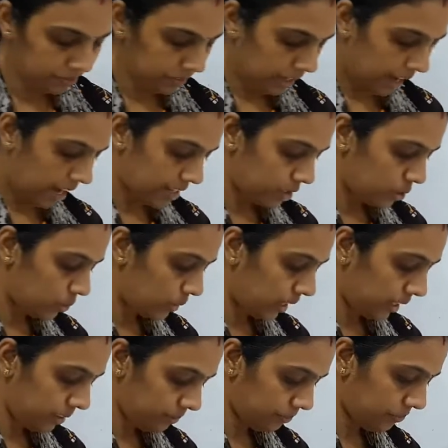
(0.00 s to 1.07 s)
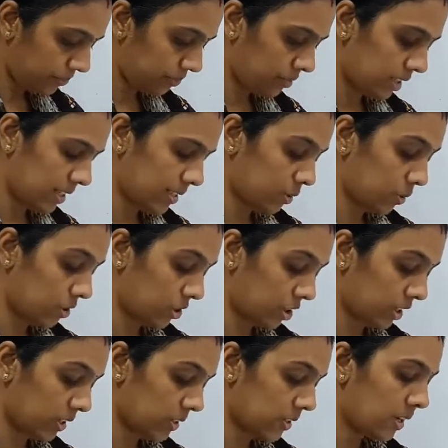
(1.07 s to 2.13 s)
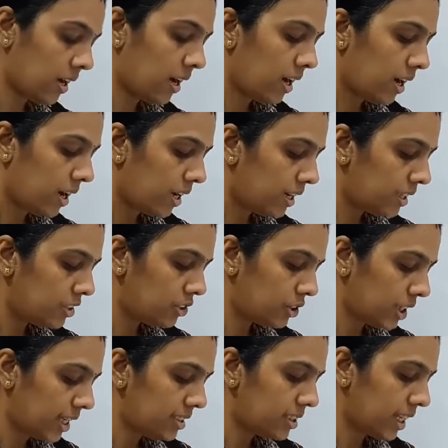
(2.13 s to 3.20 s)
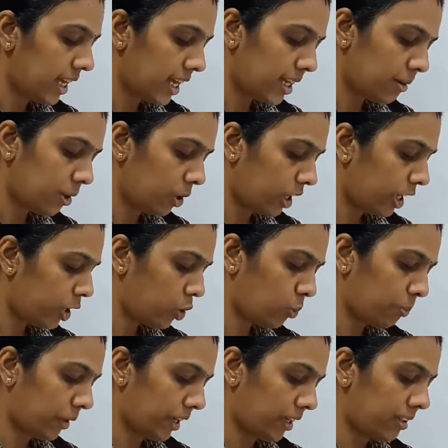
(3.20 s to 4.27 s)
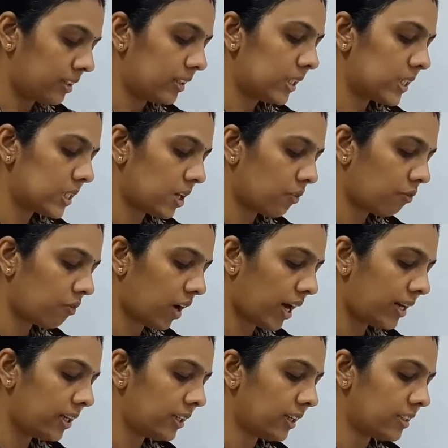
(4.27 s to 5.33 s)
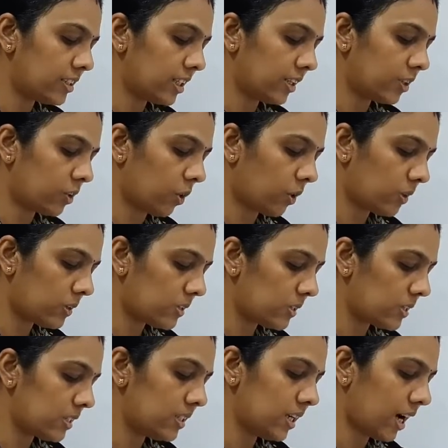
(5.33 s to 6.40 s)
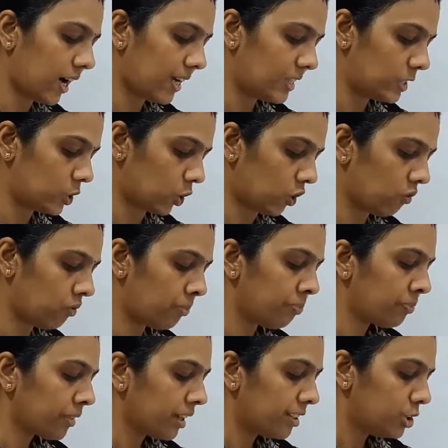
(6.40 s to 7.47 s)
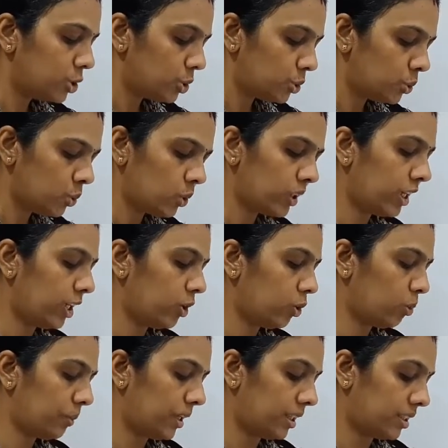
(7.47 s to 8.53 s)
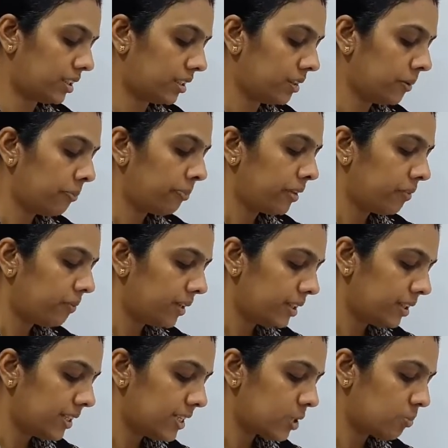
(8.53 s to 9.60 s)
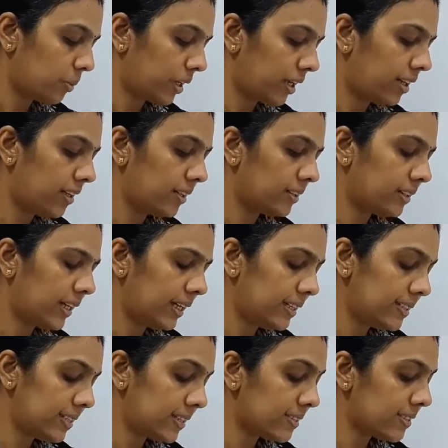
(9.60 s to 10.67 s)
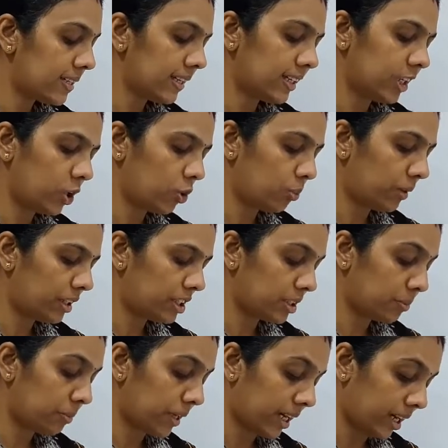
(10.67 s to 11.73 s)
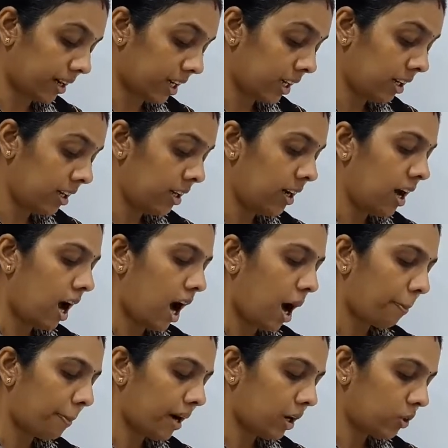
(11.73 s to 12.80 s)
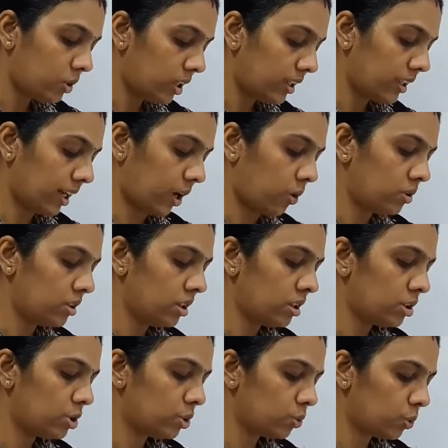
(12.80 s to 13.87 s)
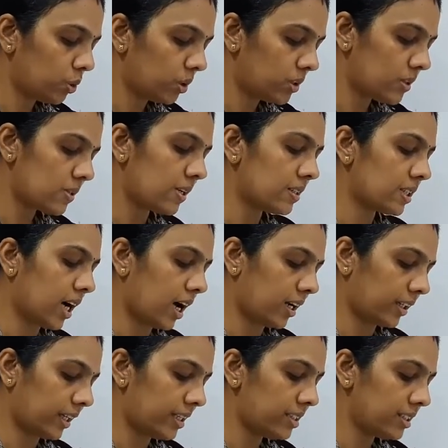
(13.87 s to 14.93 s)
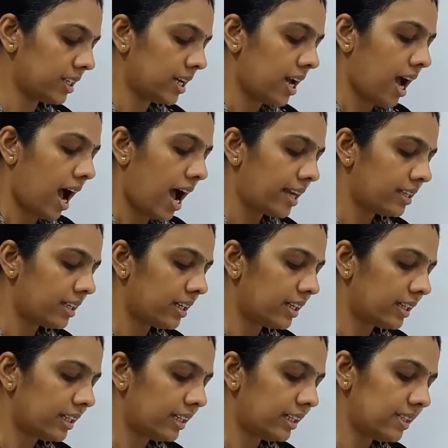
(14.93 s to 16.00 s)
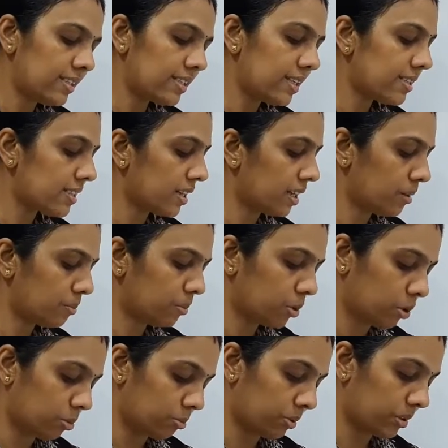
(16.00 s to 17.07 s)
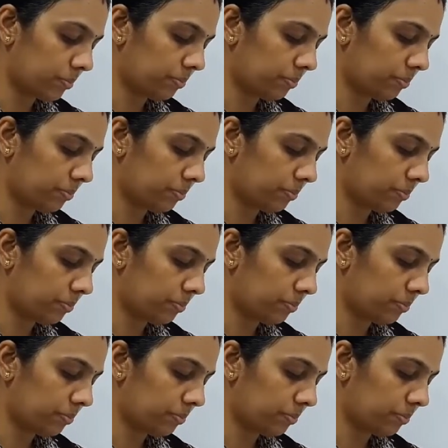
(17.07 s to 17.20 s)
And today, first question is, a jet aeroplane is flying at a constant height of 2 km with a speed 360 km per hour above the ground towards the target and releases a bomb.